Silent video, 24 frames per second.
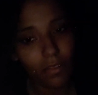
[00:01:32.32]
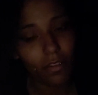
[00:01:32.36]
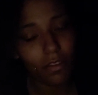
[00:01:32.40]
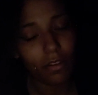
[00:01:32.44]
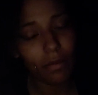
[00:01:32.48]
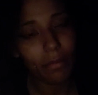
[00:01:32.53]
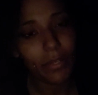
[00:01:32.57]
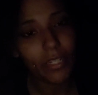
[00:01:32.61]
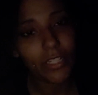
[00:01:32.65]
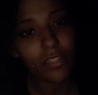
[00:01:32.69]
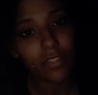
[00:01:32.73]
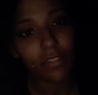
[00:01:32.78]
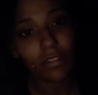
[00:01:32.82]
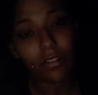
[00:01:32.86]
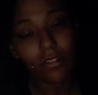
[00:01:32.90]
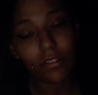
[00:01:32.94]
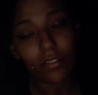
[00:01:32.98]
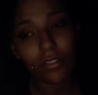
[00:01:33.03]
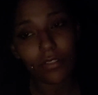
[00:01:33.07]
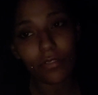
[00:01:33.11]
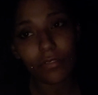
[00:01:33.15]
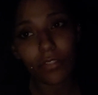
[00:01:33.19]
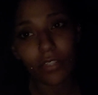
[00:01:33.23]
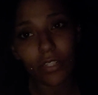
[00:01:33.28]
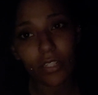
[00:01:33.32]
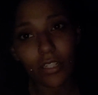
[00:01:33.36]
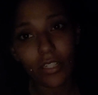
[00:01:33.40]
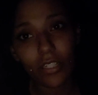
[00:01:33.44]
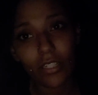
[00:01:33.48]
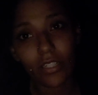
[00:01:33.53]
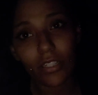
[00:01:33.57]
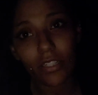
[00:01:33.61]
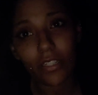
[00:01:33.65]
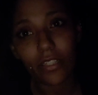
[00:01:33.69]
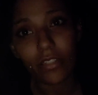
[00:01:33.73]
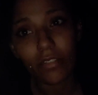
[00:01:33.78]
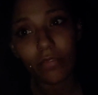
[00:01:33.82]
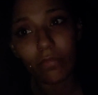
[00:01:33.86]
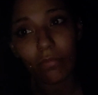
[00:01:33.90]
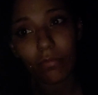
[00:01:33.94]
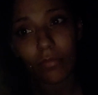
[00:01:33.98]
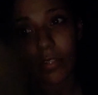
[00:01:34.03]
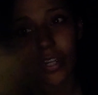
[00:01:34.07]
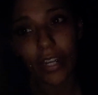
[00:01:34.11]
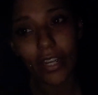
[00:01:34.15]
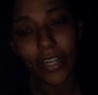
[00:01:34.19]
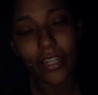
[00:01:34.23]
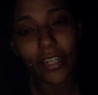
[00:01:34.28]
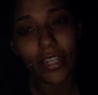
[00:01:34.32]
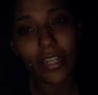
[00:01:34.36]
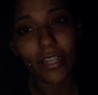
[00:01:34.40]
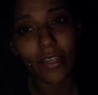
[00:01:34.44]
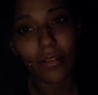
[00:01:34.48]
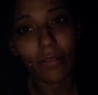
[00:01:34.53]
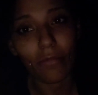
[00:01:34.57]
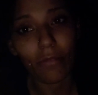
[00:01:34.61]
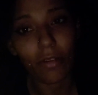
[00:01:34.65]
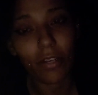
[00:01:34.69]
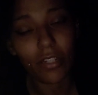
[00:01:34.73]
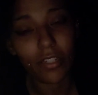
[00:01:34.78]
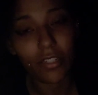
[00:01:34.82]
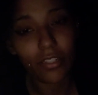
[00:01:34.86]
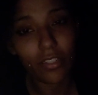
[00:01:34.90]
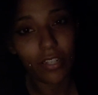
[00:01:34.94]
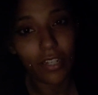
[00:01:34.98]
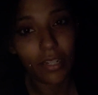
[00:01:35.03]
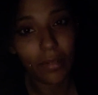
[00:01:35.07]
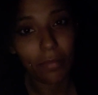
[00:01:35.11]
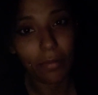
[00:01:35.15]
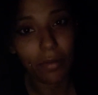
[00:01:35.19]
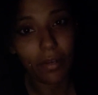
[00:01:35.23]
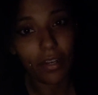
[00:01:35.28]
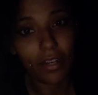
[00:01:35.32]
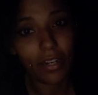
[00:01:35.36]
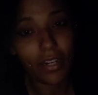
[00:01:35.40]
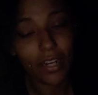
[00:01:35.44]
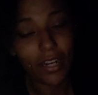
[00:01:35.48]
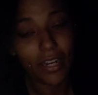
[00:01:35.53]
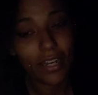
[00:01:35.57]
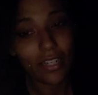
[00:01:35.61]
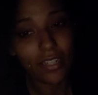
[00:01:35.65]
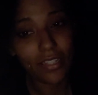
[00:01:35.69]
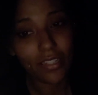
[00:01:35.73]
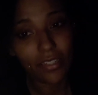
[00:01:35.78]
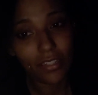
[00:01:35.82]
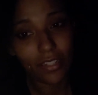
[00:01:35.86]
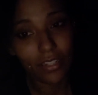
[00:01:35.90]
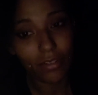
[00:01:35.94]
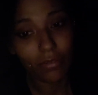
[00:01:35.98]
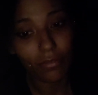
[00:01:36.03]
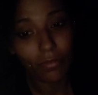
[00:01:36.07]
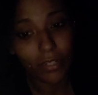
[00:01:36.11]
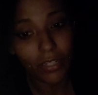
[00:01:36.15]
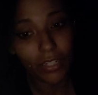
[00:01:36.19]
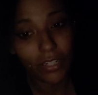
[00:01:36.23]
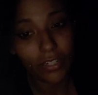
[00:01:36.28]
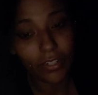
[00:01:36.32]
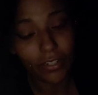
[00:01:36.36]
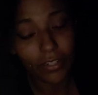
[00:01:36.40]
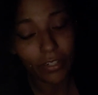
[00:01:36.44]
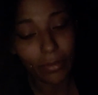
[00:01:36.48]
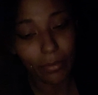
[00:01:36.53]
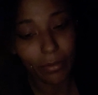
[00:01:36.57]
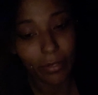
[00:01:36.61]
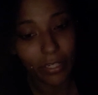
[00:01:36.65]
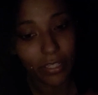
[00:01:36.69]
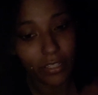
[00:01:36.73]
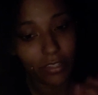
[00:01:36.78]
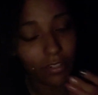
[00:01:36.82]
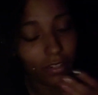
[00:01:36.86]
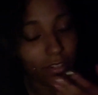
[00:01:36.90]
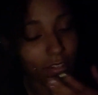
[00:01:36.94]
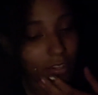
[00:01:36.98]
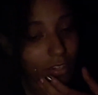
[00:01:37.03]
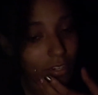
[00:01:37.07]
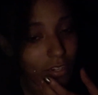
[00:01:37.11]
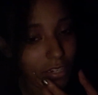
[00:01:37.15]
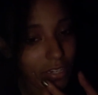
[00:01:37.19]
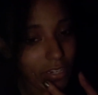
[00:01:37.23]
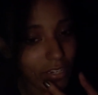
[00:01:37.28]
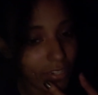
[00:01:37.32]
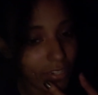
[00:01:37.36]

None of my songs are feeling good. I can't watch like podcasts. I don't want to hear anybody talk. I